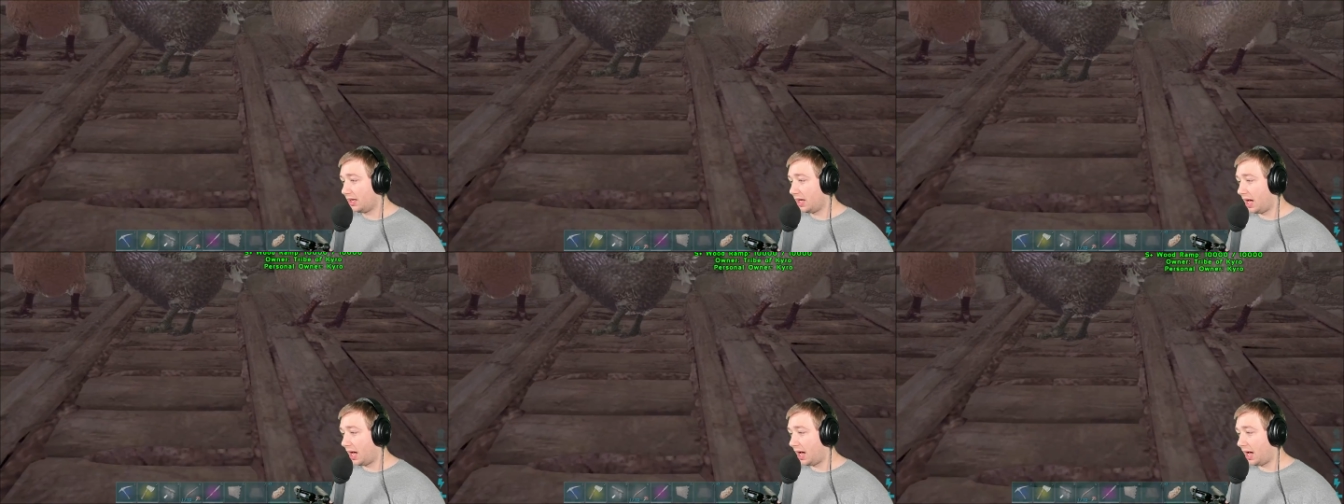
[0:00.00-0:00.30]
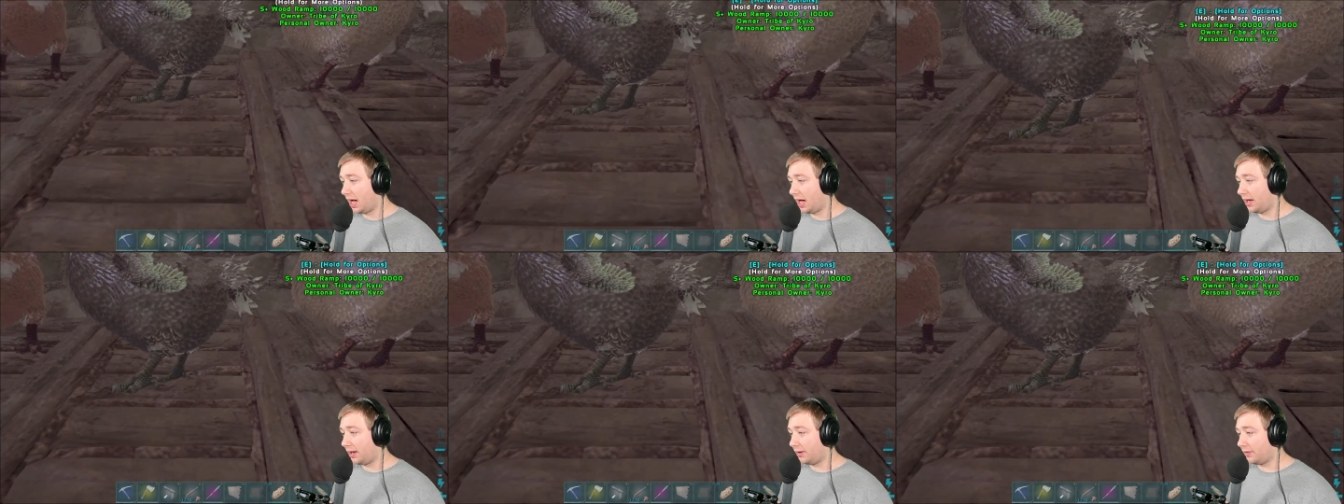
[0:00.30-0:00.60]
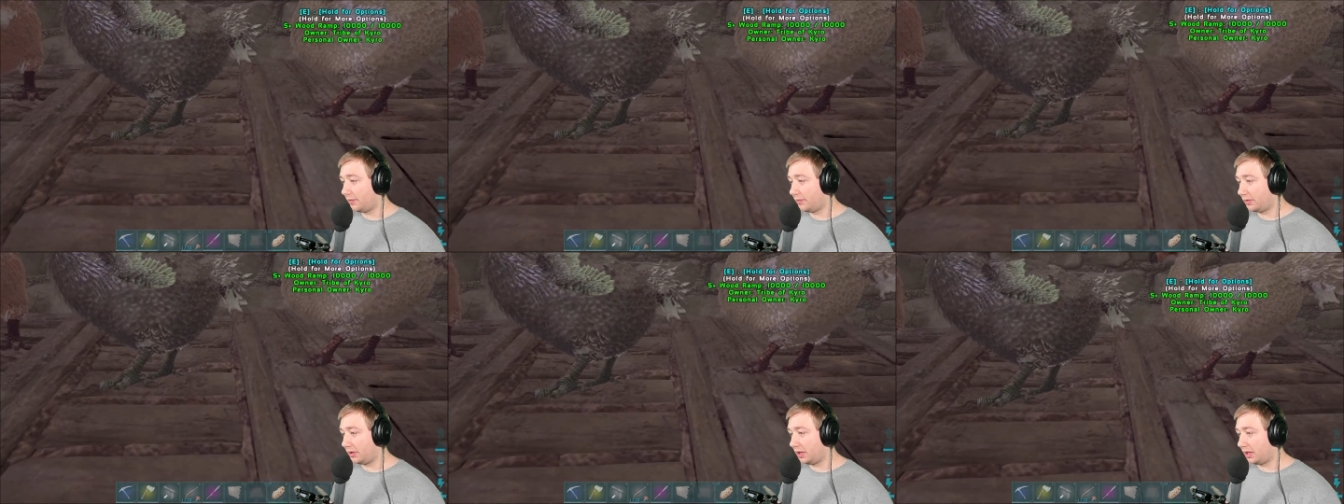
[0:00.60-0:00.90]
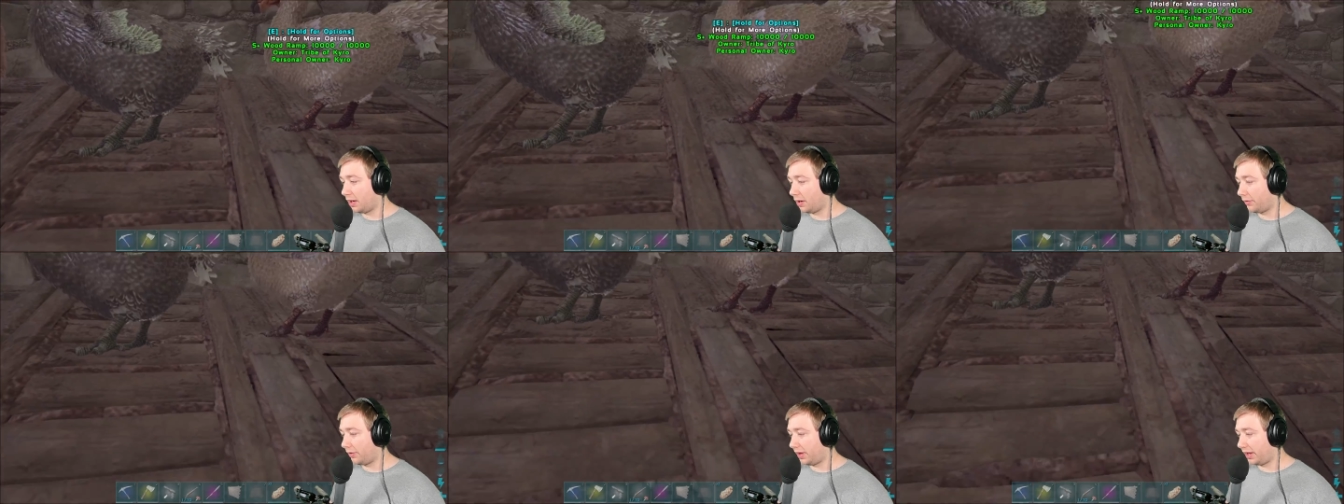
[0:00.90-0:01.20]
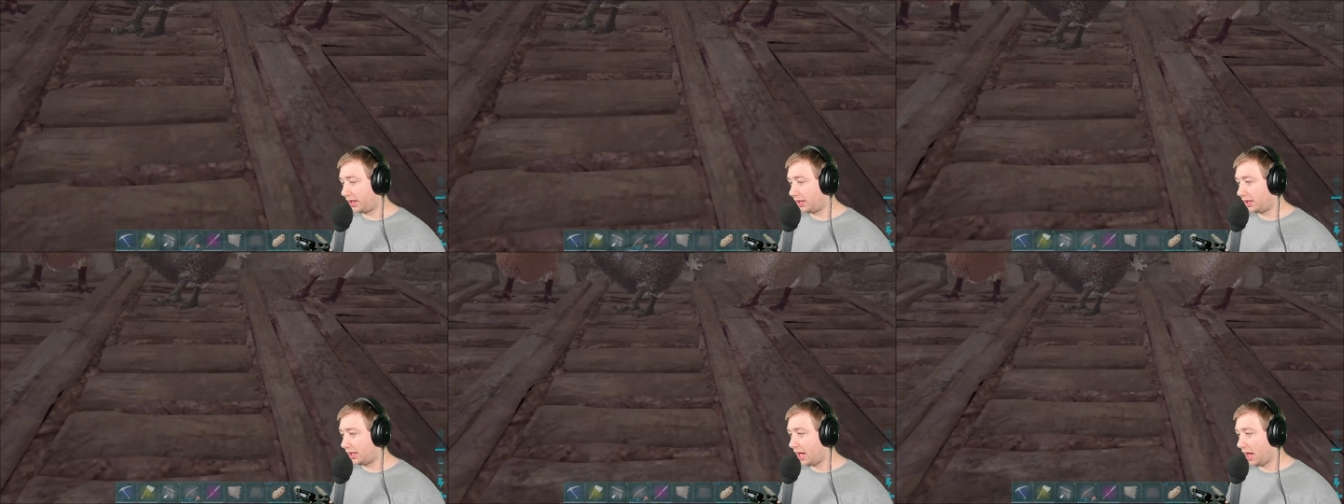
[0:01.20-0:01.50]
you know,
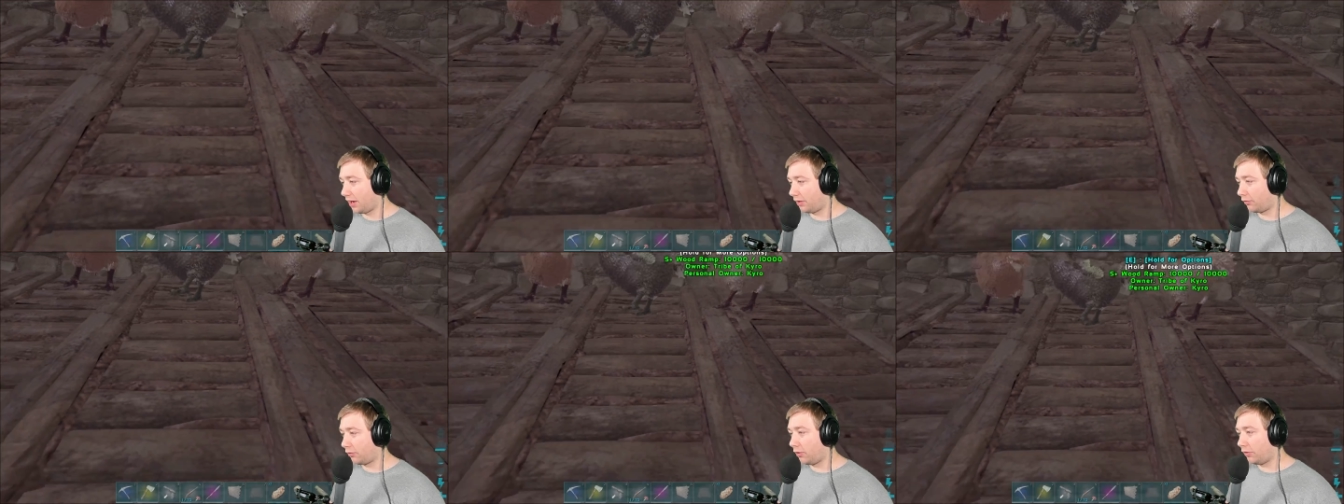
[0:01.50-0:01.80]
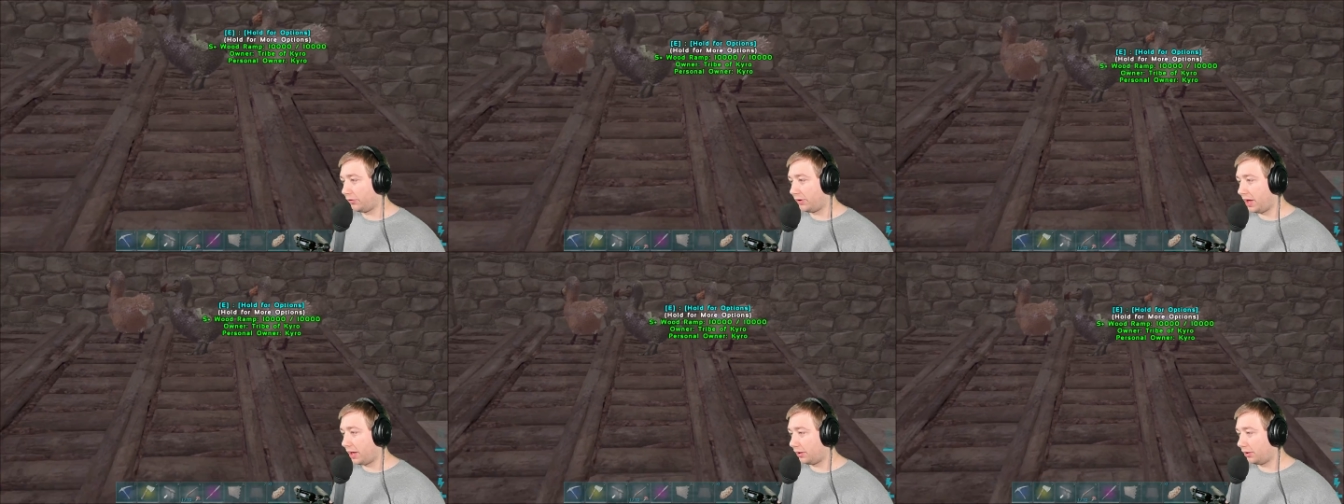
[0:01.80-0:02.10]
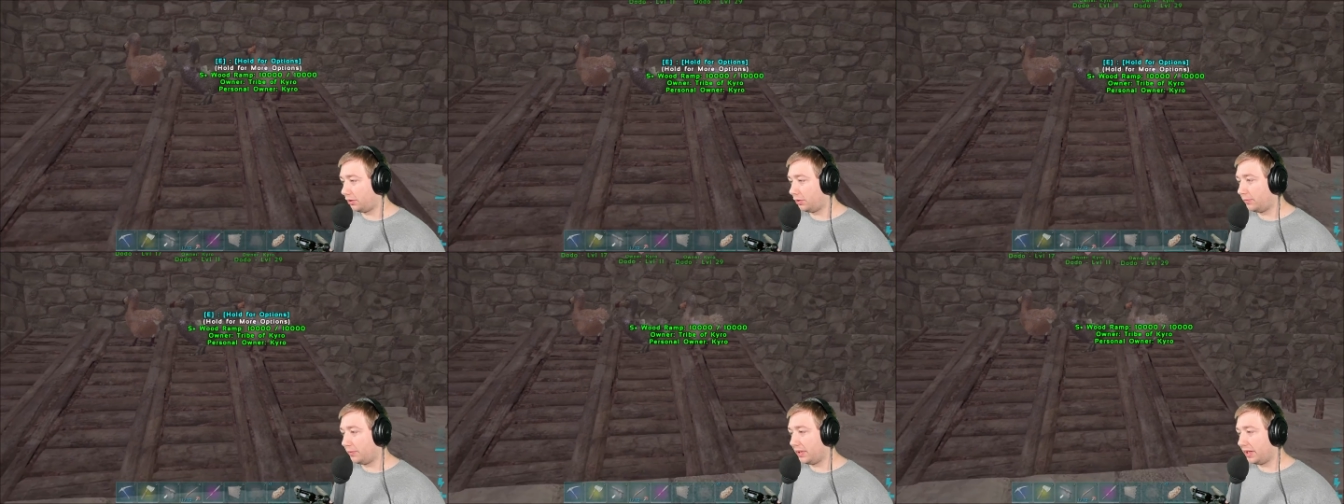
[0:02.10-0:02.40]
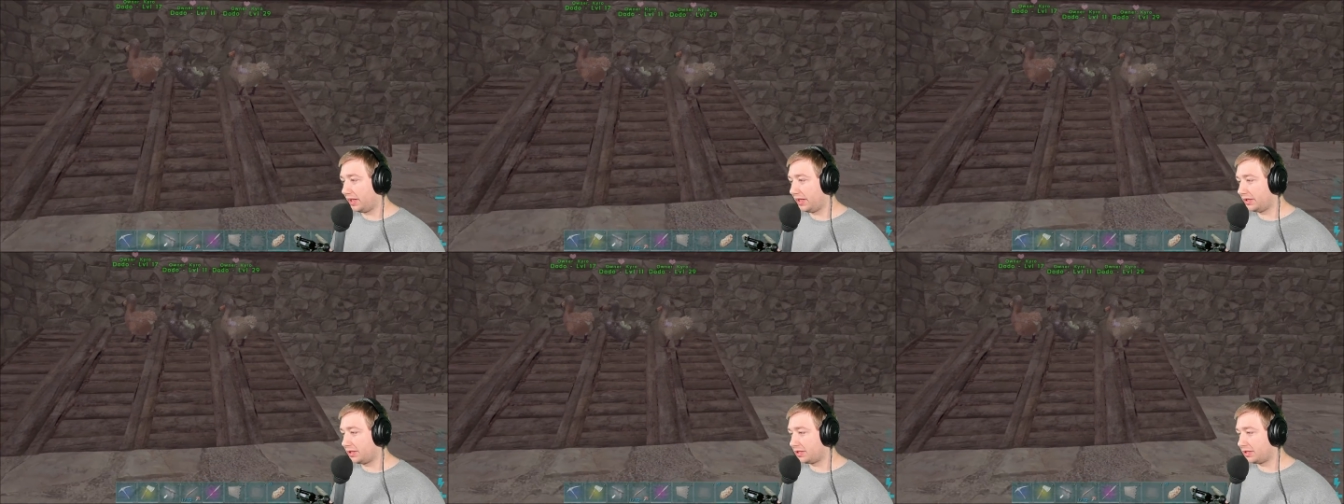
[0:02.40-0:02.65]
they can kind of roll down a little bit.